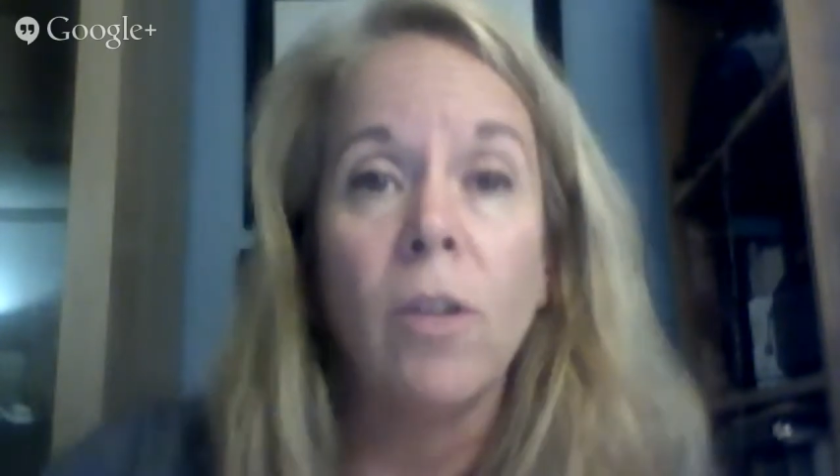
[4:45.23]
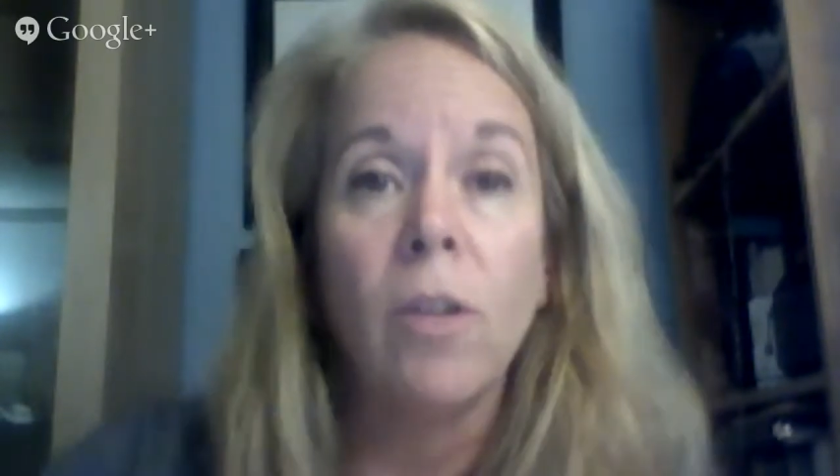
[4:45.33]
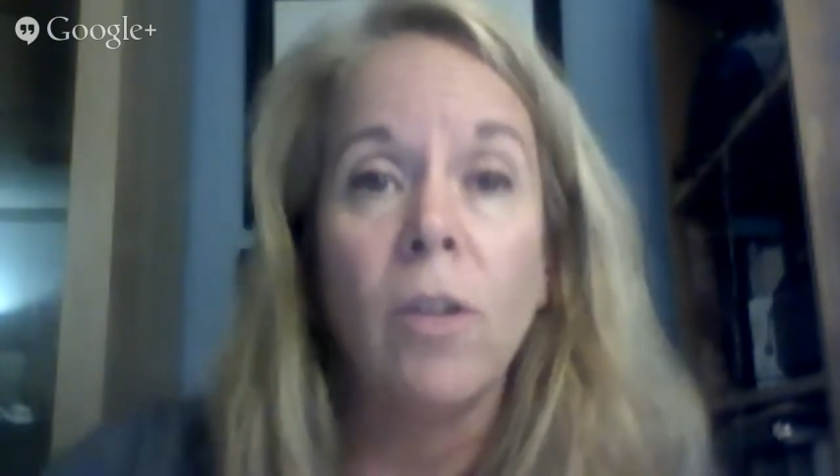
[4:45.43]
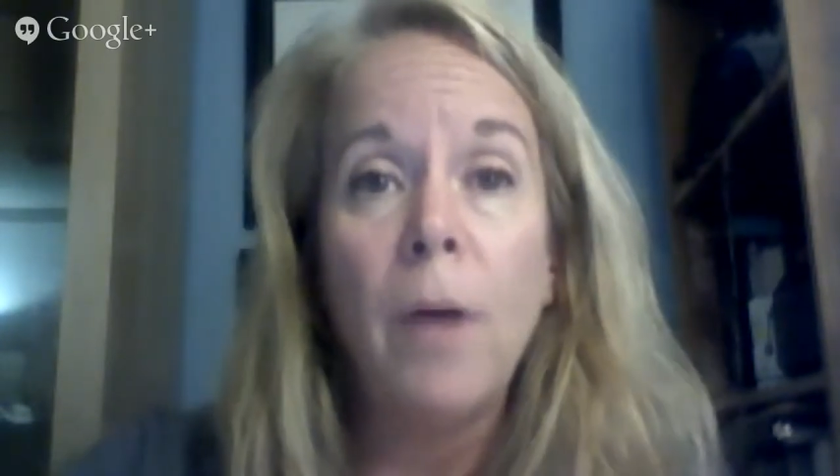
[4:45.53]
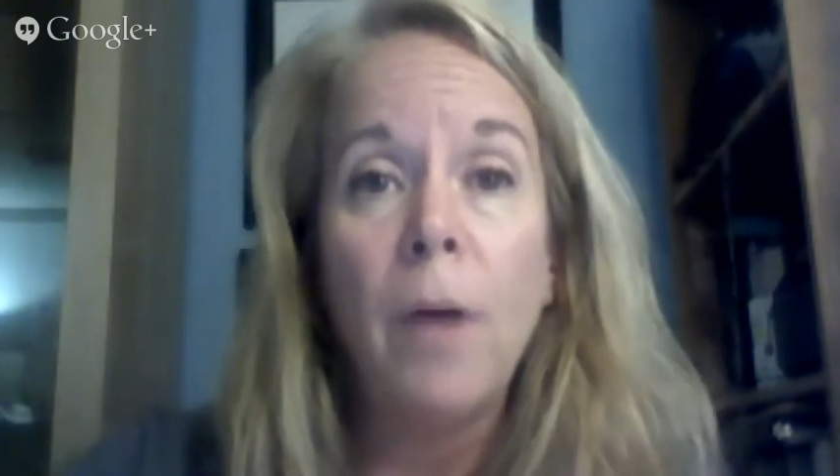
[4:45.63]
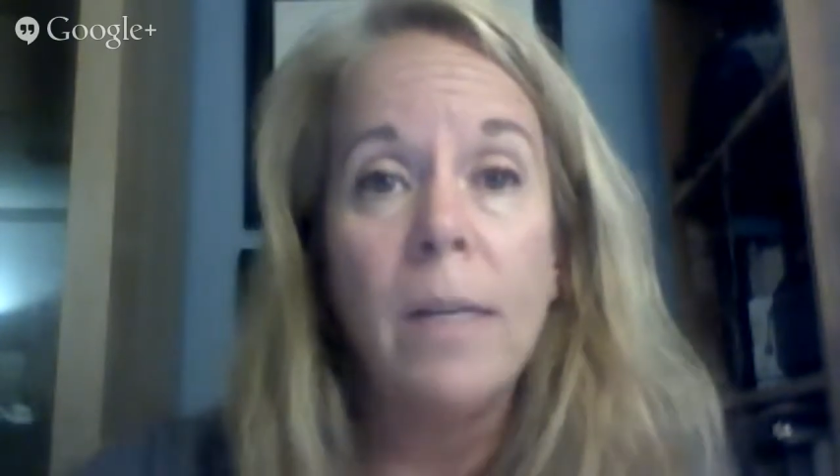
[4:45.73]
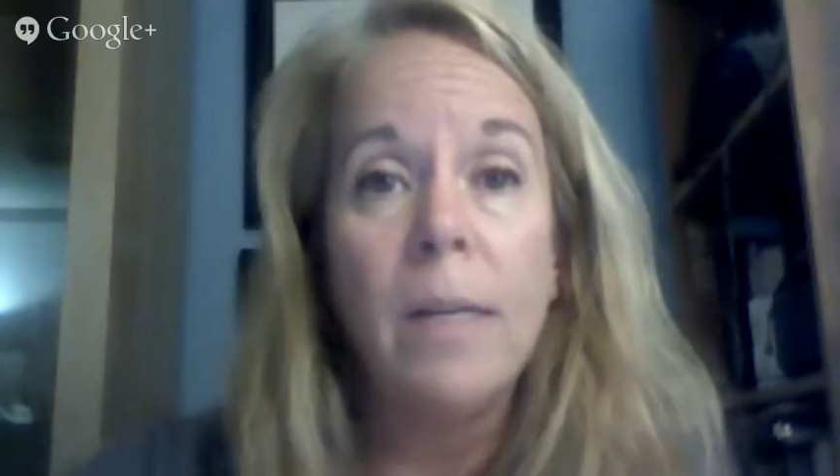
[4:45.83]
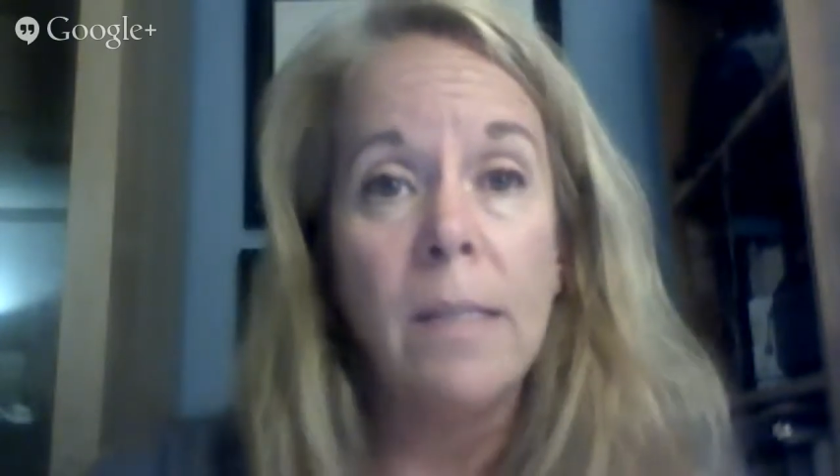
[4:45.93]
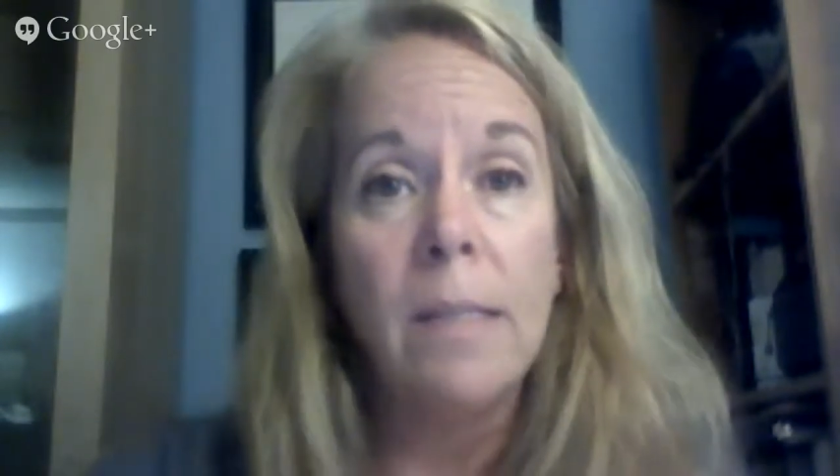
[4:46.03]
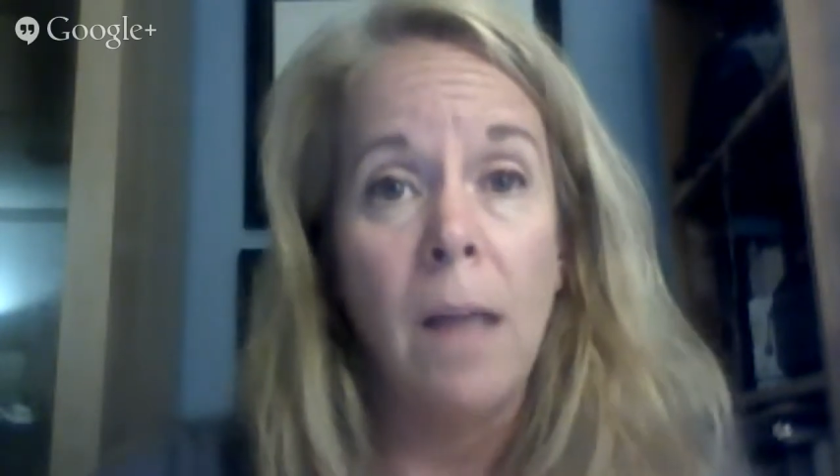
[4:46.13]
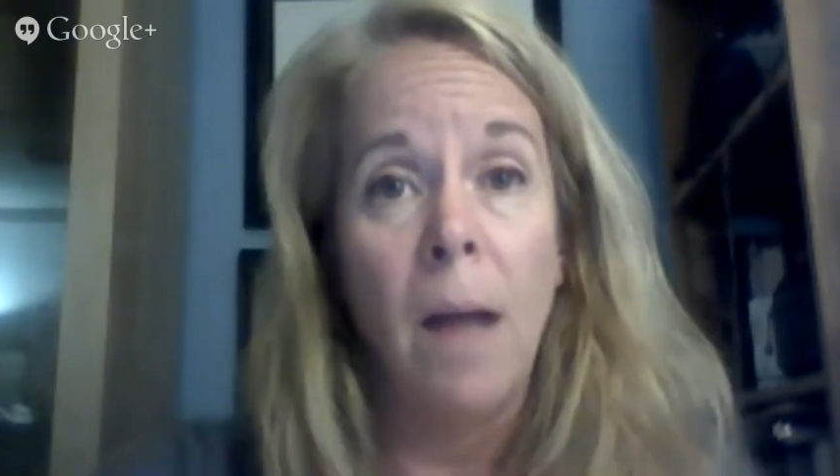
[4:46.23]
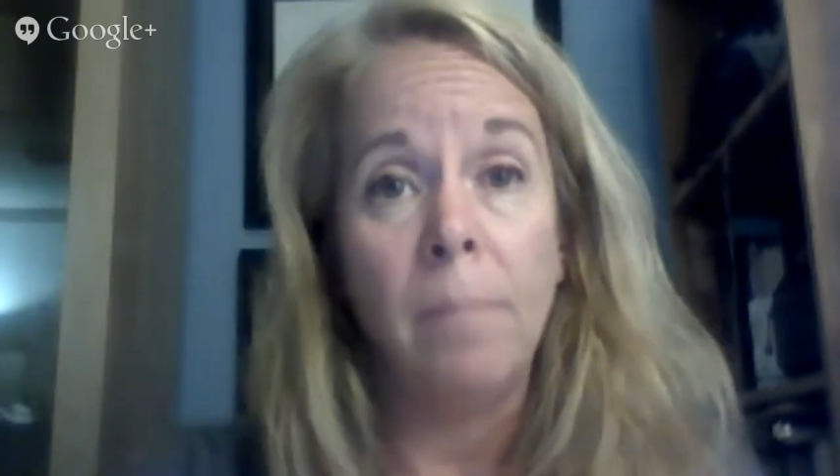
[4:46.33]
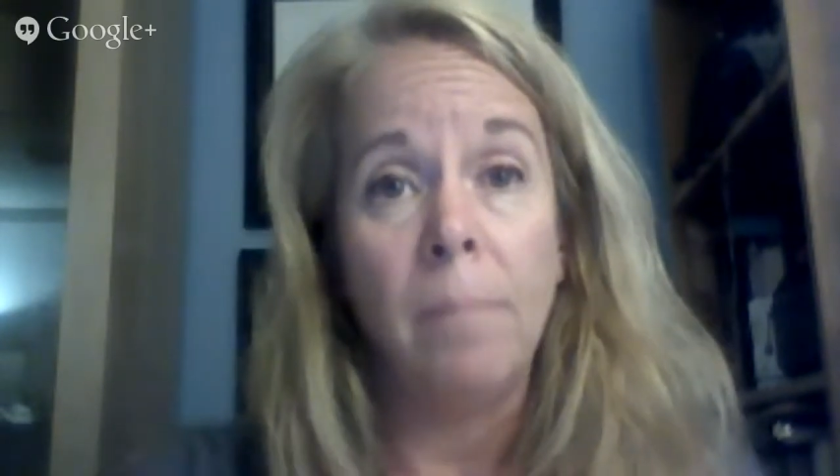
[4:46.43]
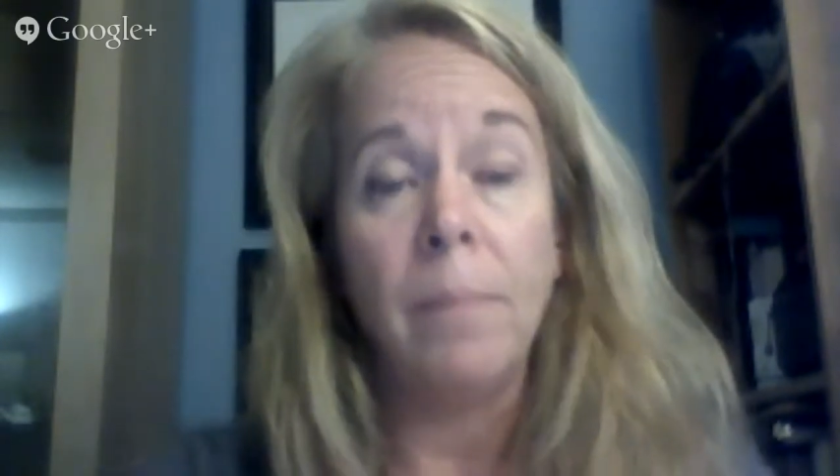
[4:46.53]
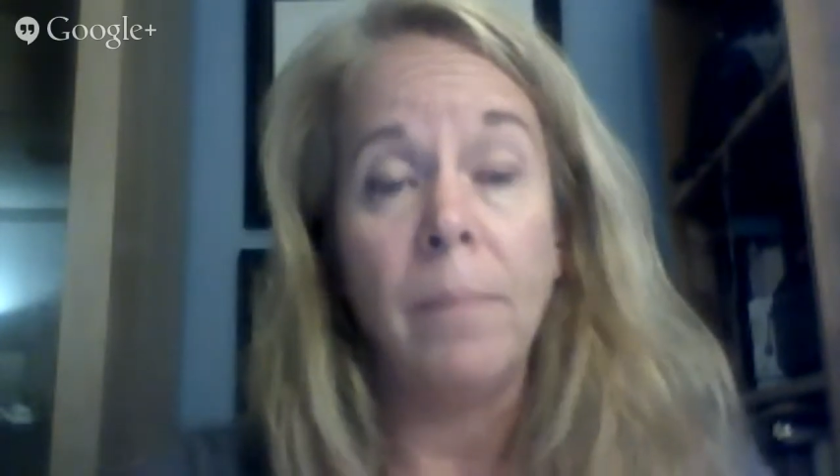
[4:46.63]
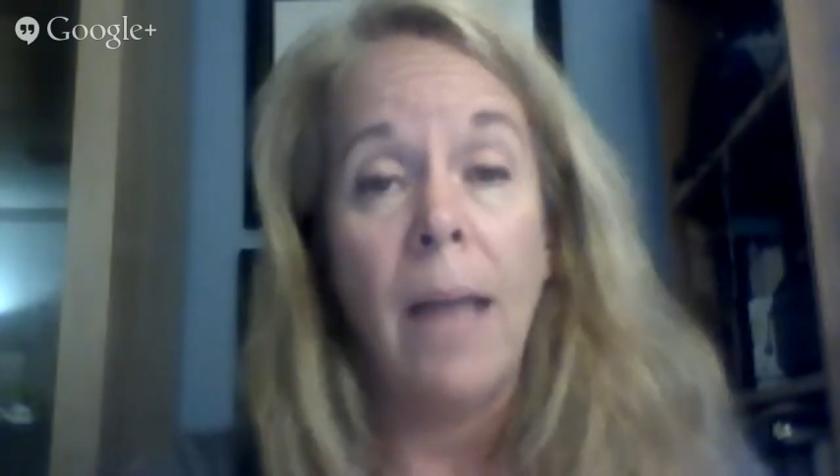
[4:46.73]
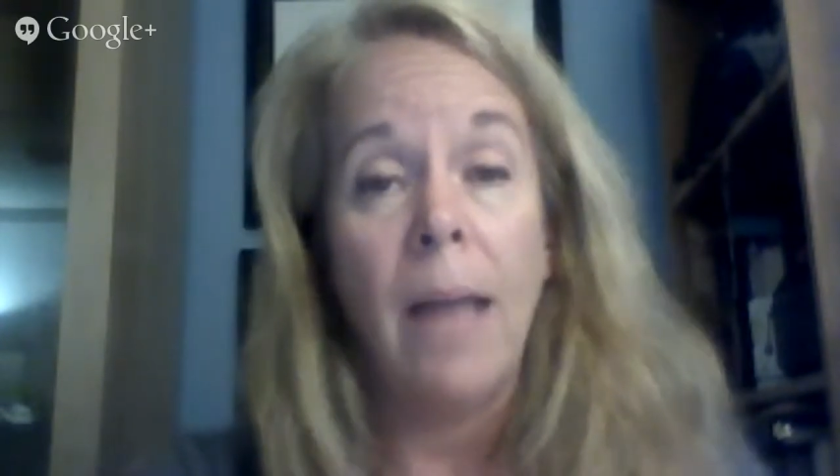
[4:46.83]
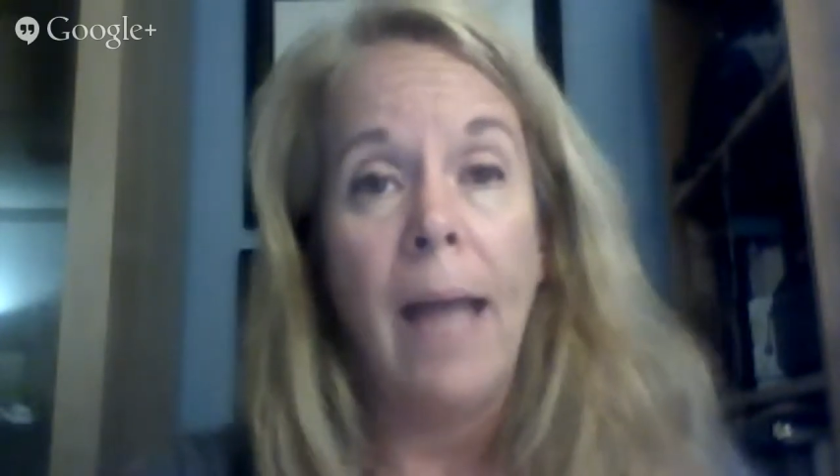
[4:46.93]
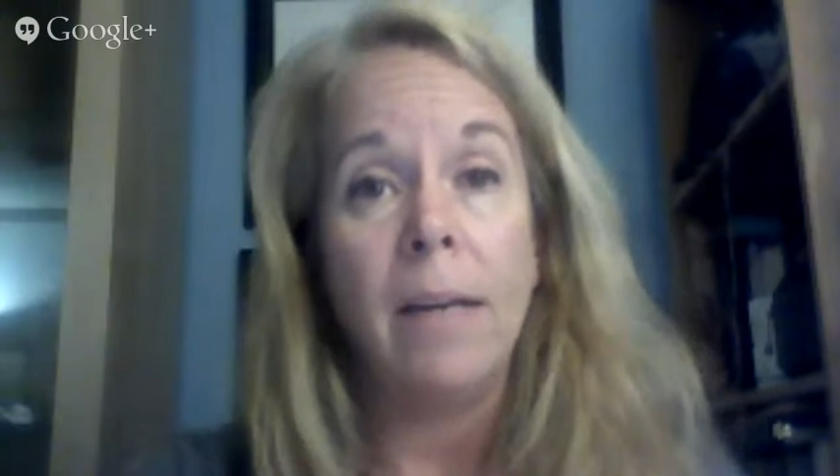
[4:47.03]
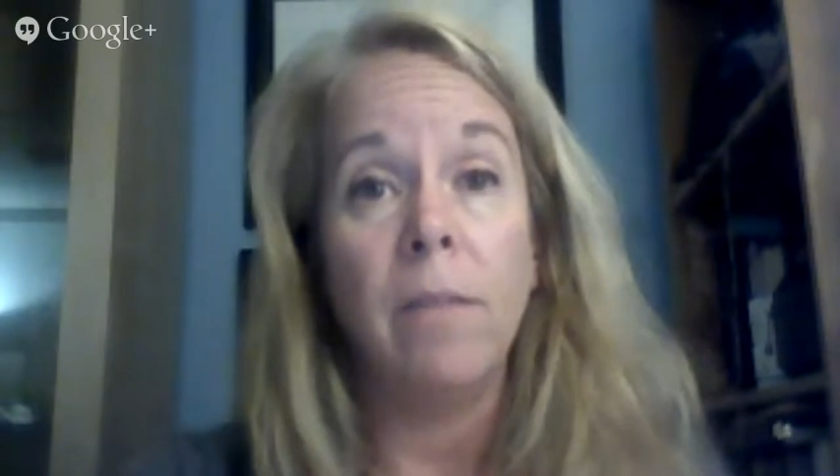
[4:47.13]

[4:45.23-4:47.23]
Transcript: Laponis had